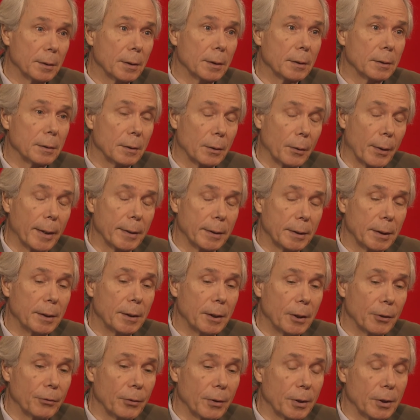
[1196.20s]
soon. No, I did
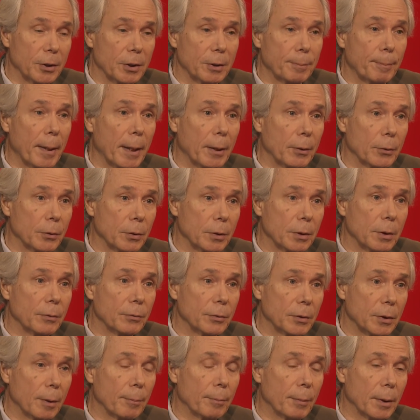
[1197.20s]
hear from the spouse of
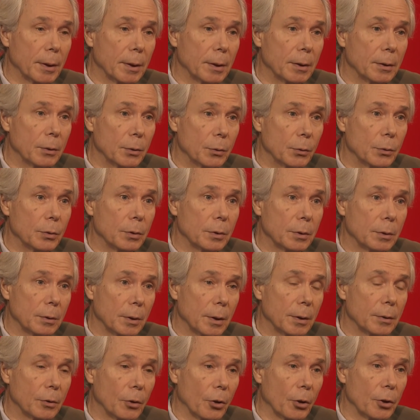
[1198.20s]
somebody who's
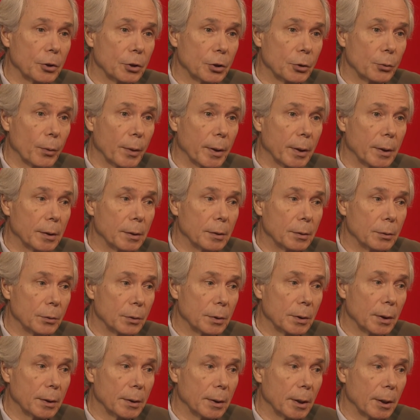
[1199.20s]
incarcerated, who
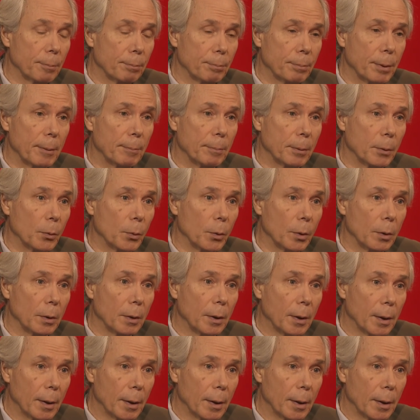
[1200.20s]
said that people were